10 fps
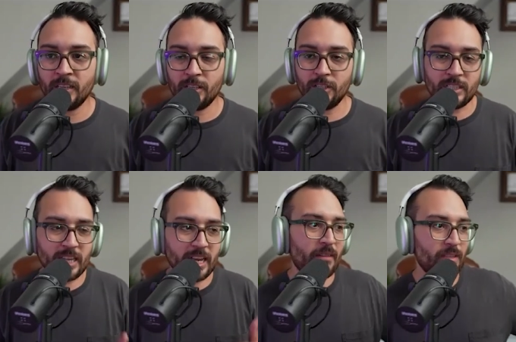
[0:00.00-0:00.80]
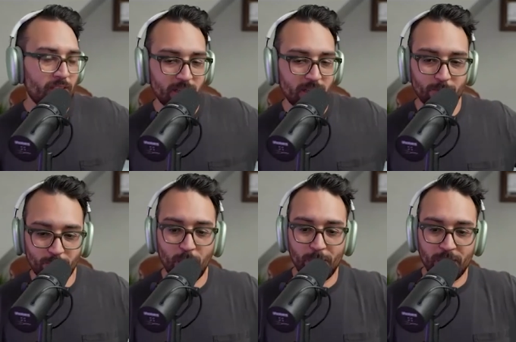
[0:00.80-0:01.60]
You're just not having to
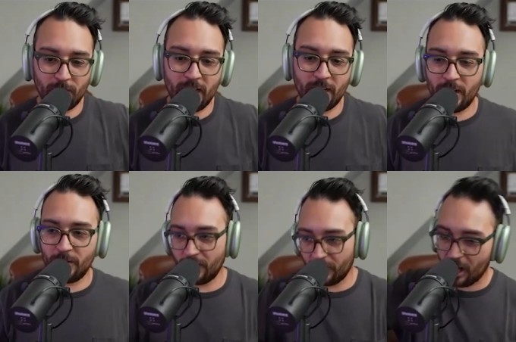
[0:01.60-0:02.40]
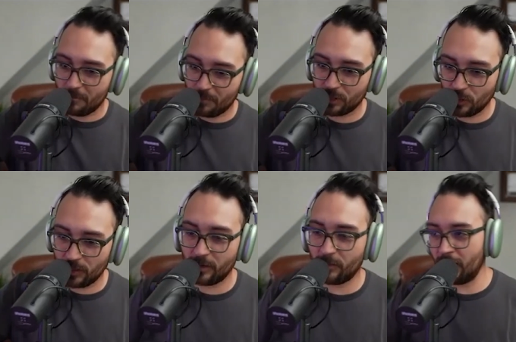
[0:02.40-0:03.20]
poop in the ground, right? We have a compost
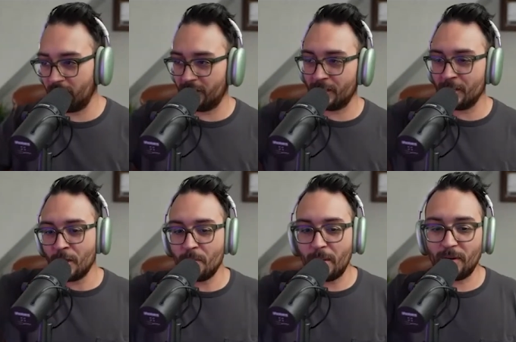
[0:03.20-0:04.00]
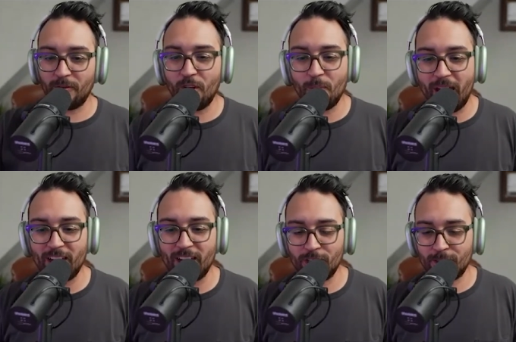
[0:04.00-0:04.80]
toilet. We have a memory foam
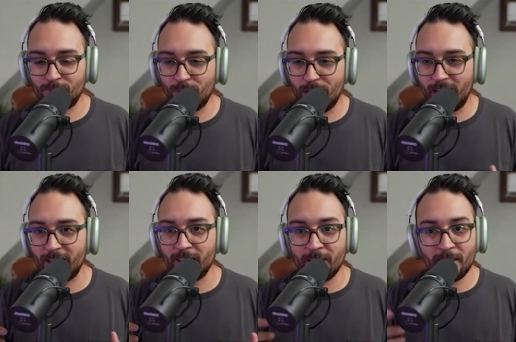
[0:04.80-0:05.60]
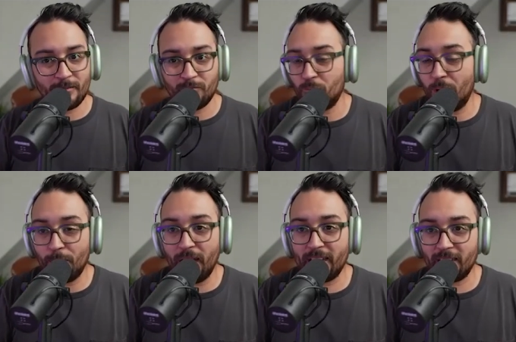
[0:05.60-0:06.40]
mattress, but
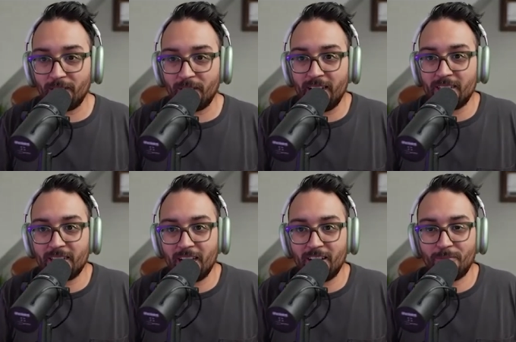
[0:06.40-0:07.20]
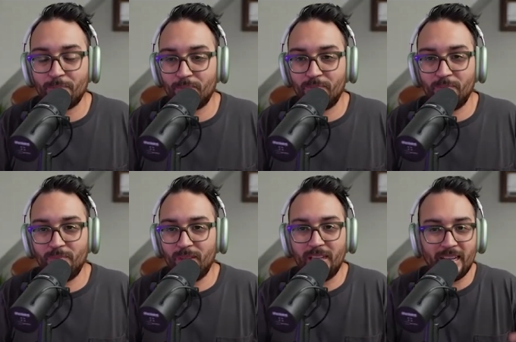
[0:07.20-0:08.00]
people like it, right? It's kind of
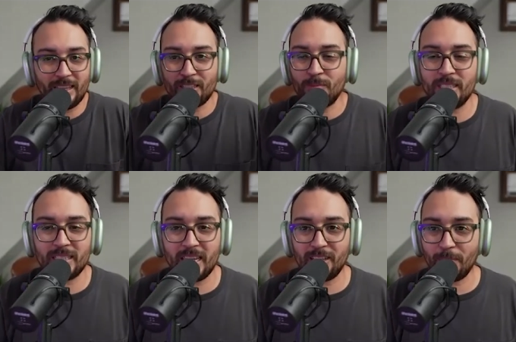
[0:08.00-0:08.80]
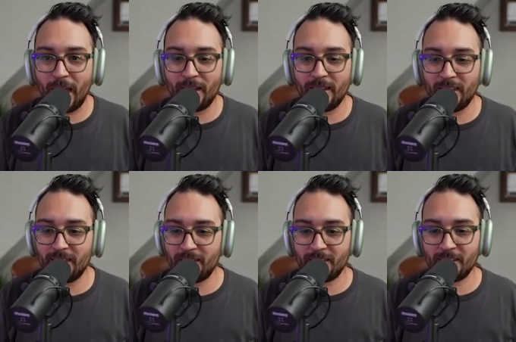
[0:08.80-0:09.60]
got this mystique about it,
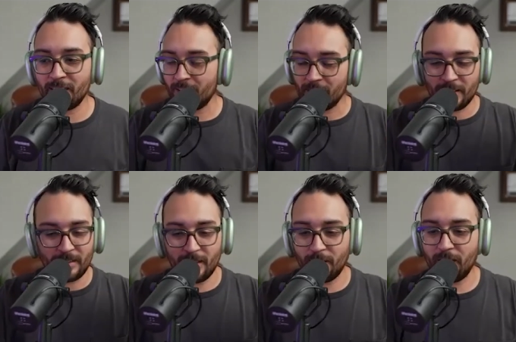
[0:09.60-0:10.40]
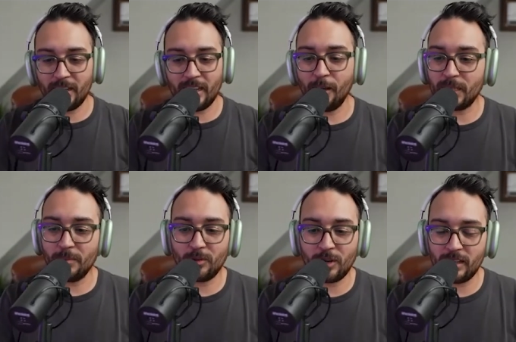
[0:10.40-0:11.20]
and it helps
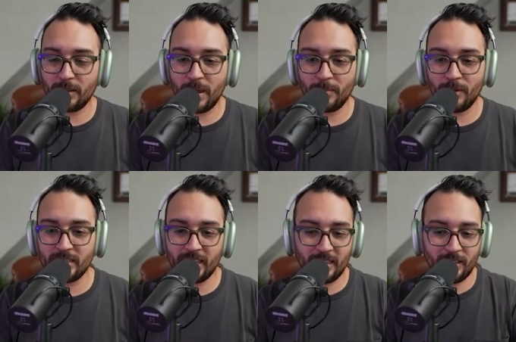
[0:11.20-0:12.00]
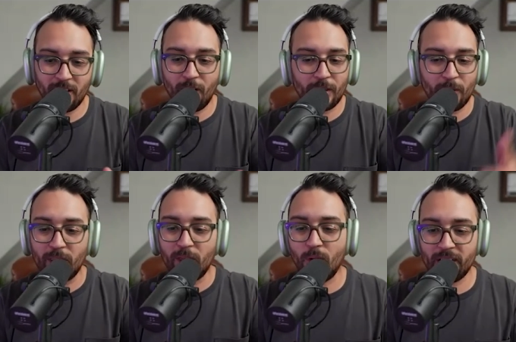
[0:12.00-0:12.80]
them create the memories, and they
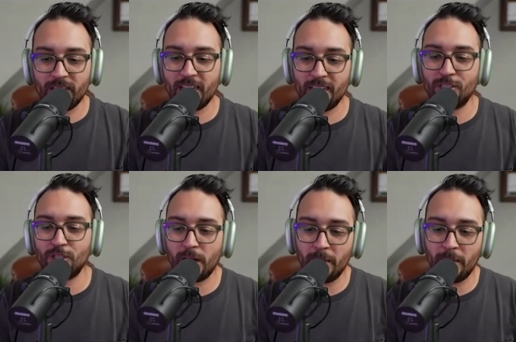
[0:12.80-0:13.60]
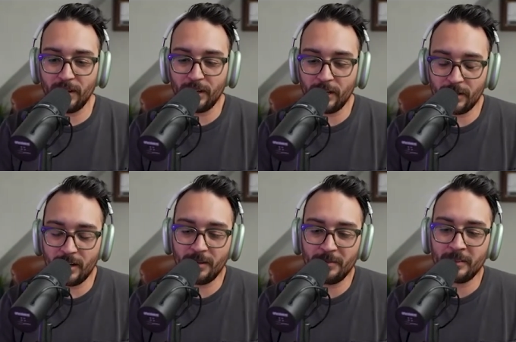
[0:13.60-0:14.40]
really want is that Instagram photo, you
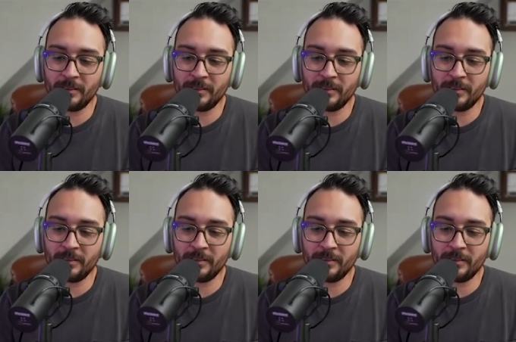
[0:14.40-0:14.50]
know?